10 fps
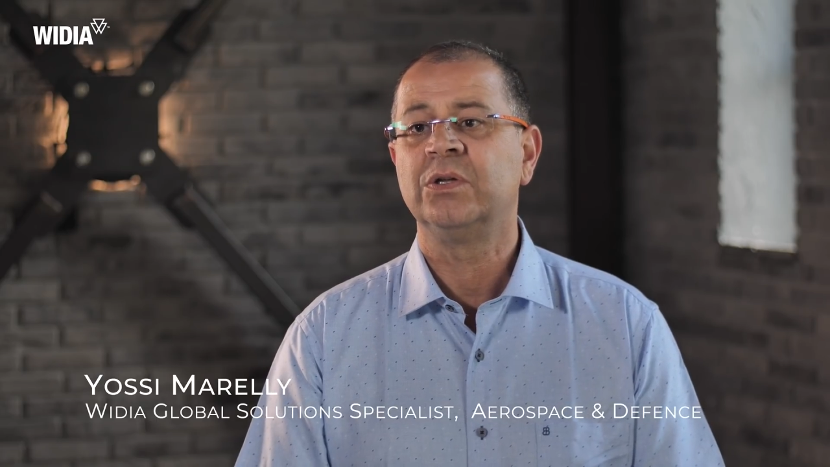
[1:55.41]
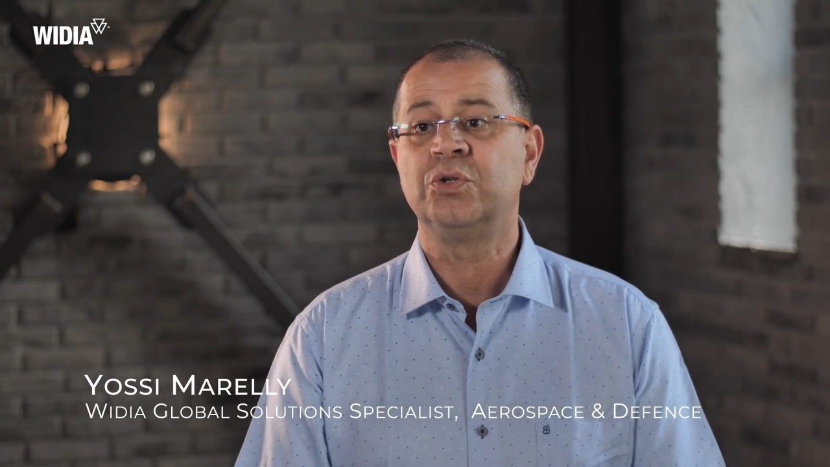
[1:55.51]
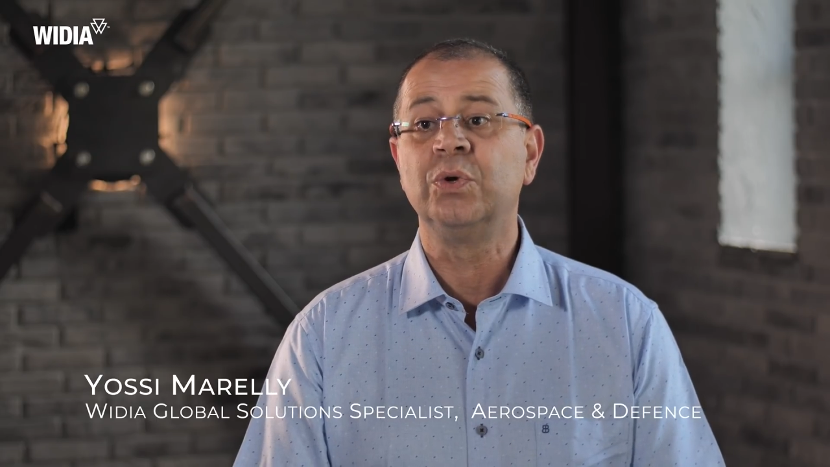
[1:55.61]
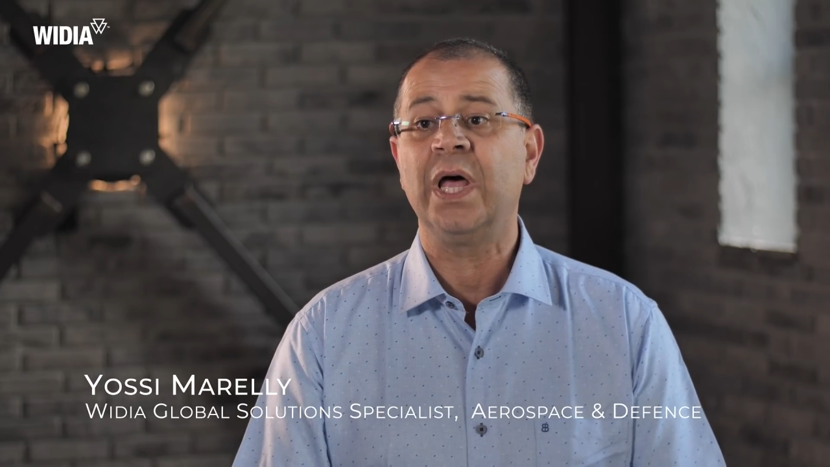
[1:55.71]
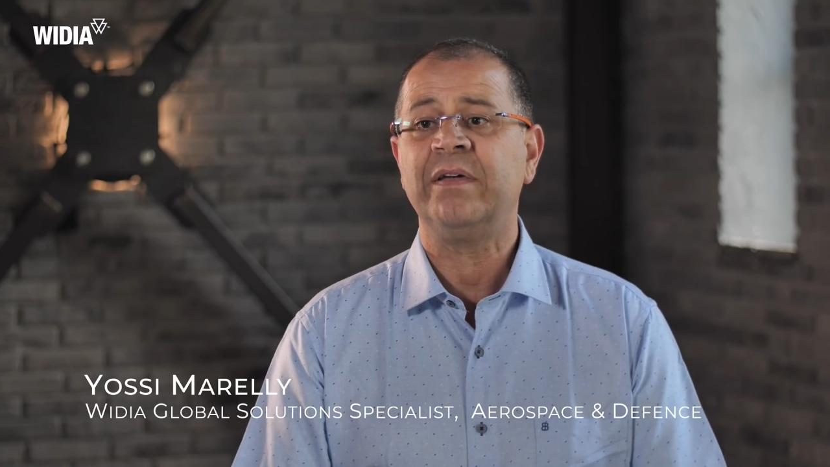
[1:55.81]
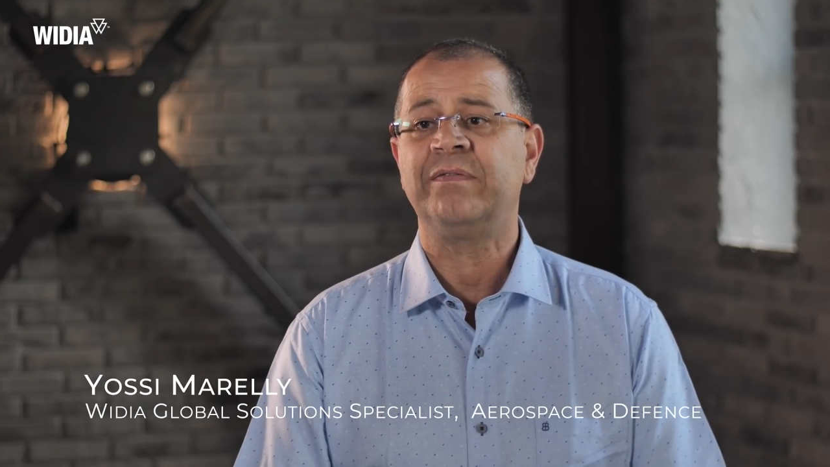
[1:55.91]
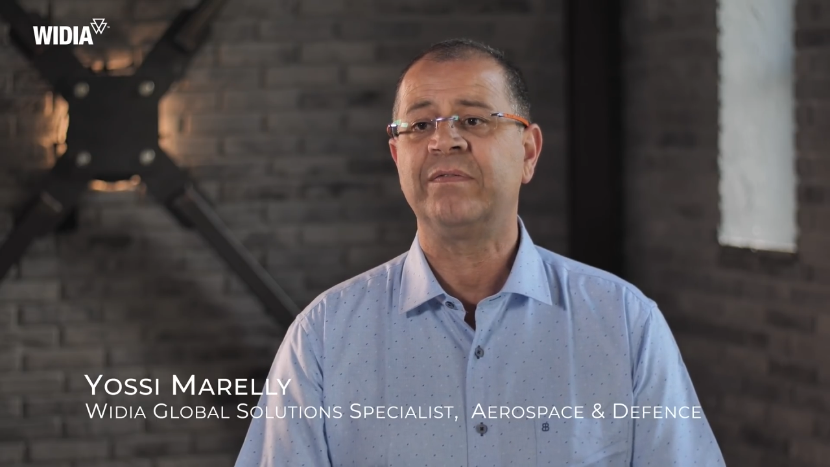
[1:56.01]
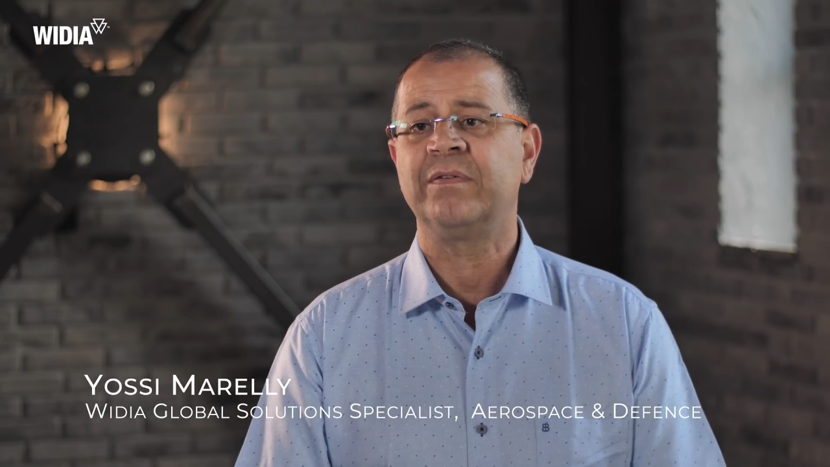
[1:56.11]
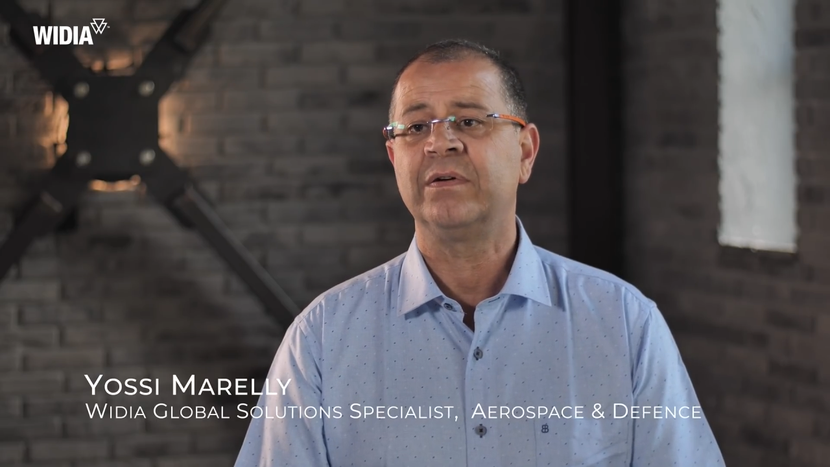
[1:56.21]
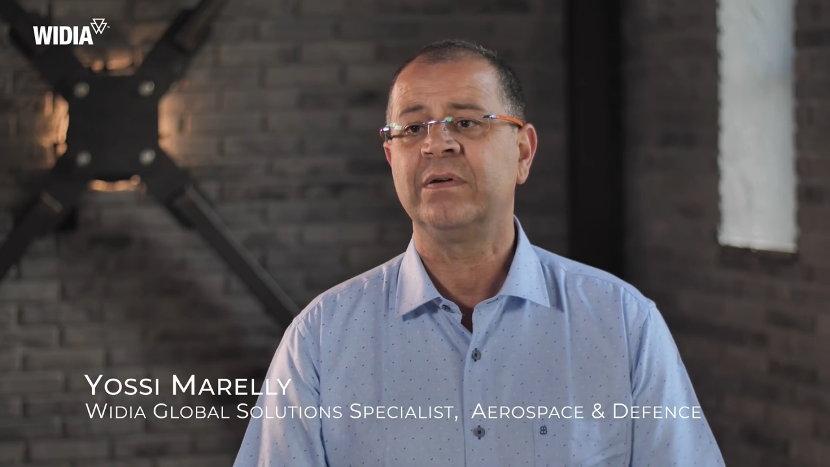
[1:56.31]
Tool life,
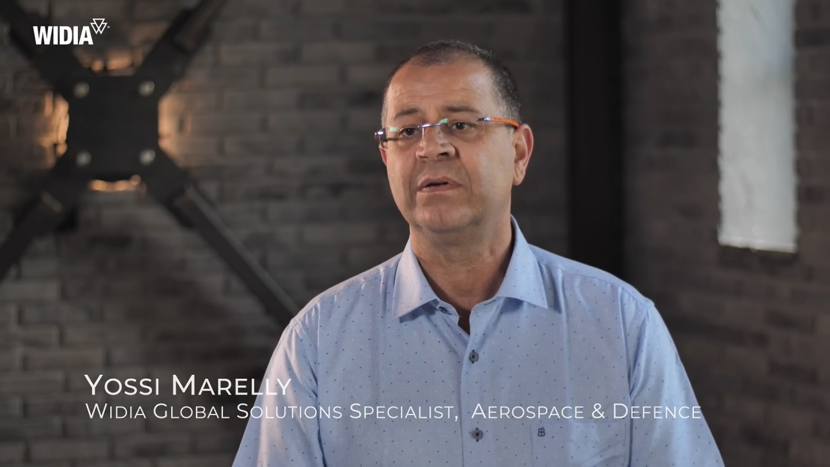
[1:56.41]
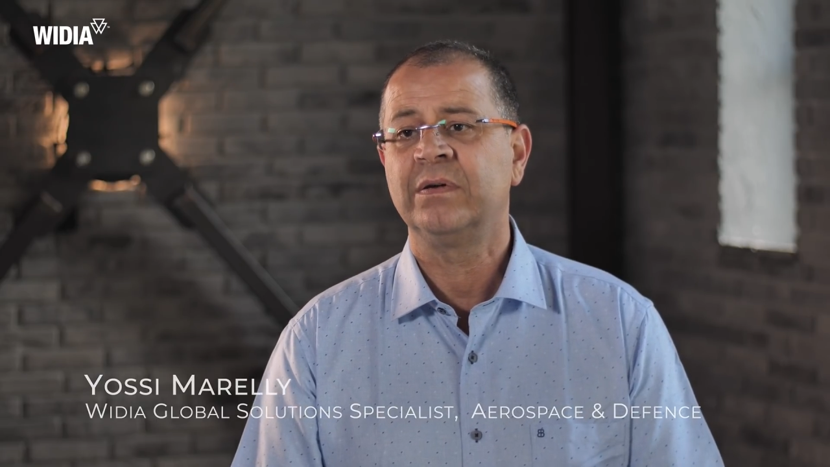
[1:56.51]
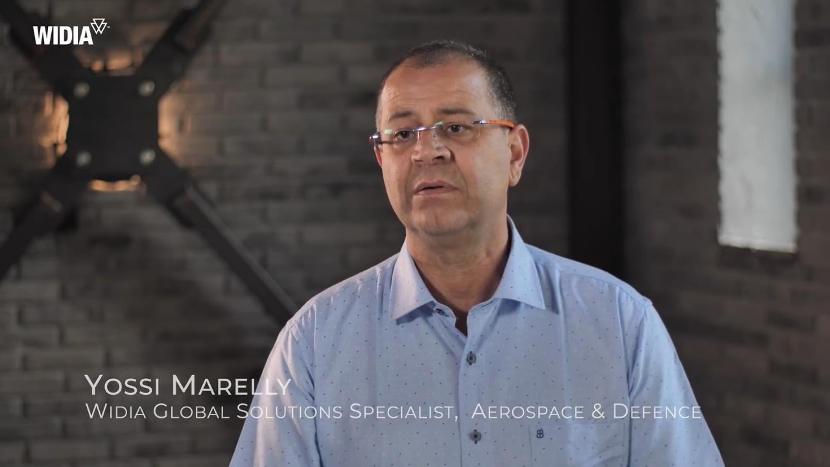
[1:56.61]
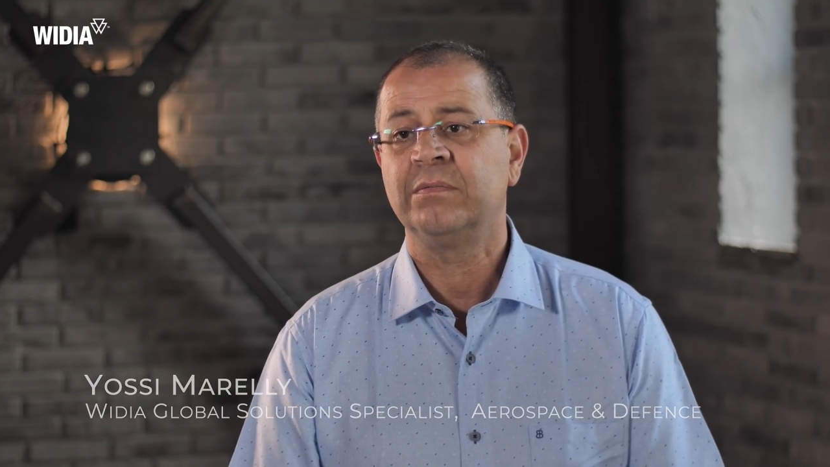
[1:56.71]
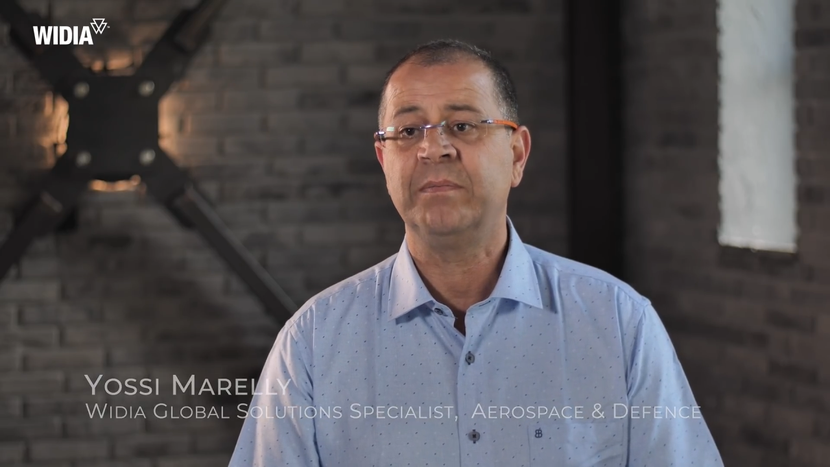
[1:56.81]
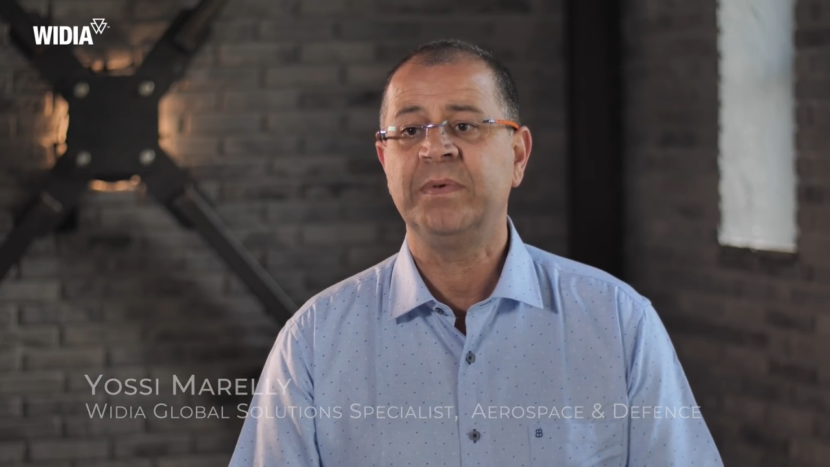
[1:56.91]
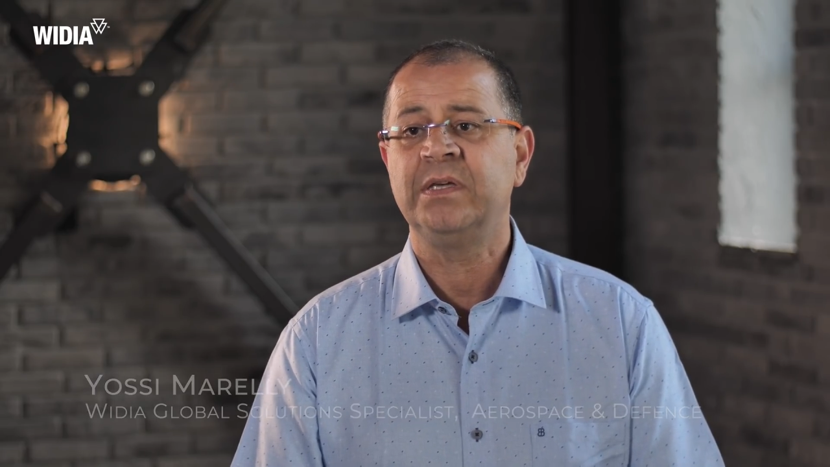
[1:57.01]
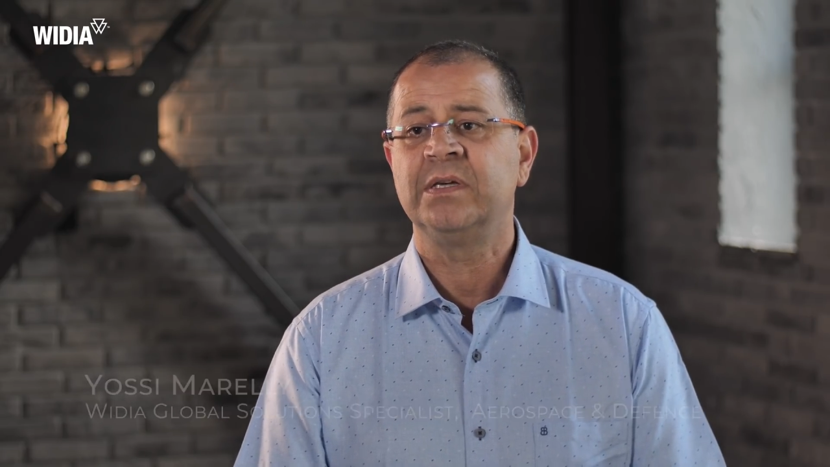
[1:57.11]
maybe